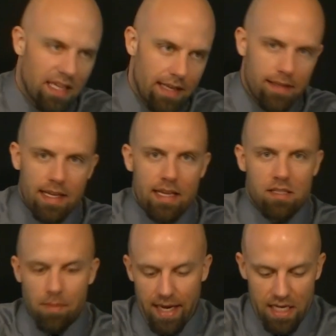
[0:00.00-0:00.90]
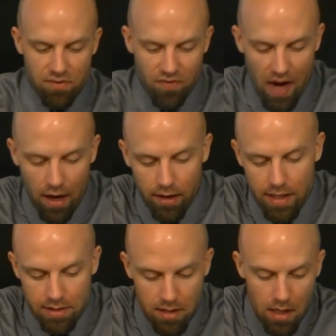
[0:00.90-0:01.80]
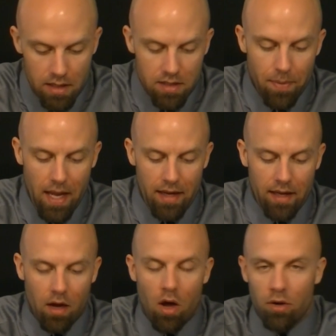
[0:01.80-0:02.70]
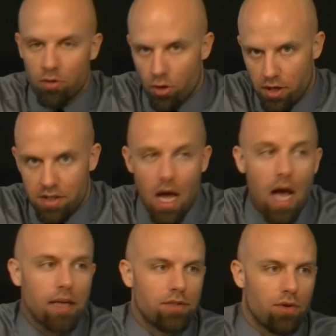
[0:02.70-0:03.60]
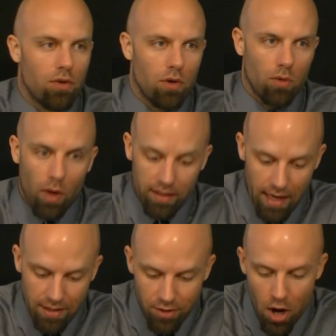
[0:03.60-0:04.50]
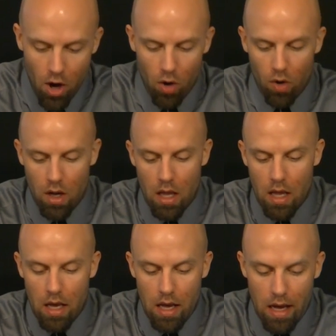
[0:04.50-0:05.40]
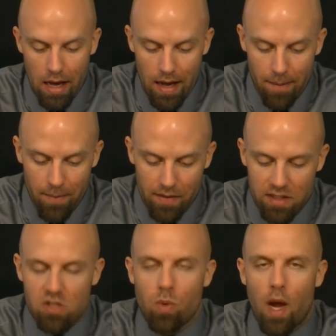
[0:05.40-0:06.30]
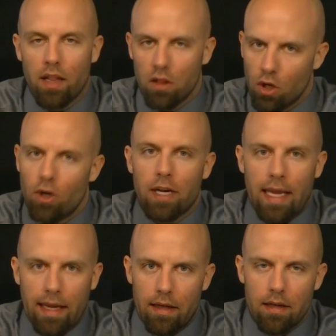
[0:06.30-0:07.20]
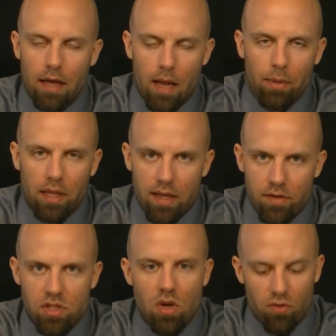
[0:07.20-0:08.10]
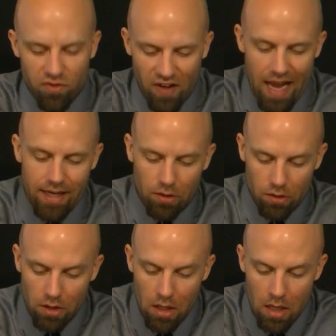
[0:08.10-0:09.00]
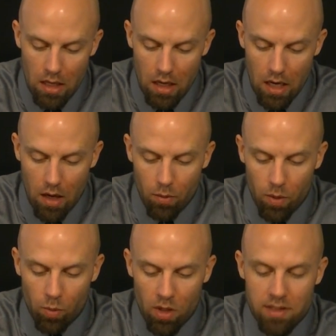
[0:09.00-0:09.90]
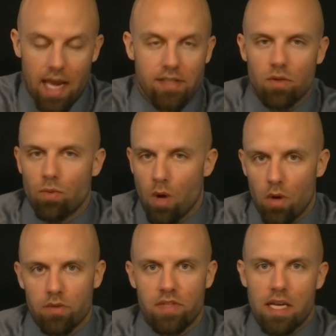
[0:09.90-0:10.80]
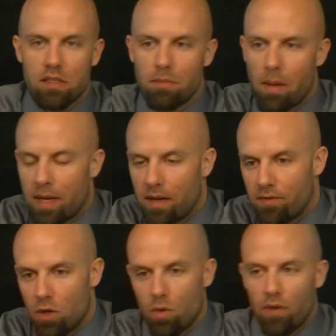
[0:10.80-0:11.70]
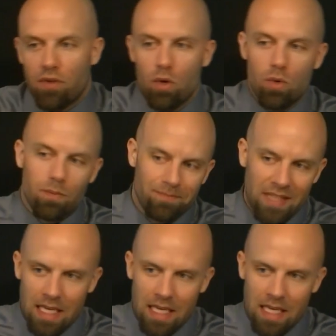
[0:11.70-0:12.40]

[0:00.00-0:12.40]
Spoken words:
in deism, I guess, varies depending on who you talk to or what they know. And this is why learning, I believe, is so vital when one takes the road of deism. If you